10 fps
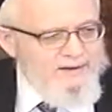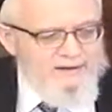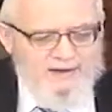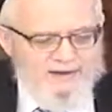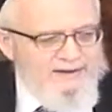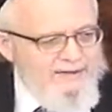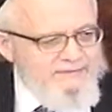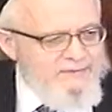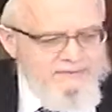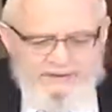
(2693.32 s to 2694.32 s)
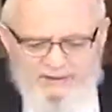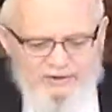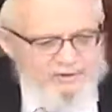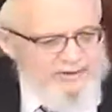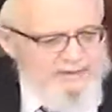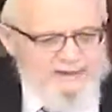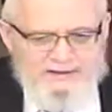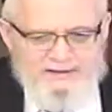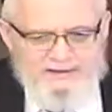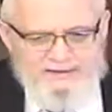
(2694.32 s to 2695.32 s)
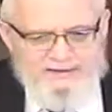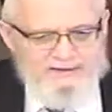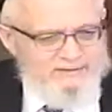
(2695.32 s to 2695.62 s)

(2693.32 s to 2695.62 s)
God gave him the ability, you dominate the physical.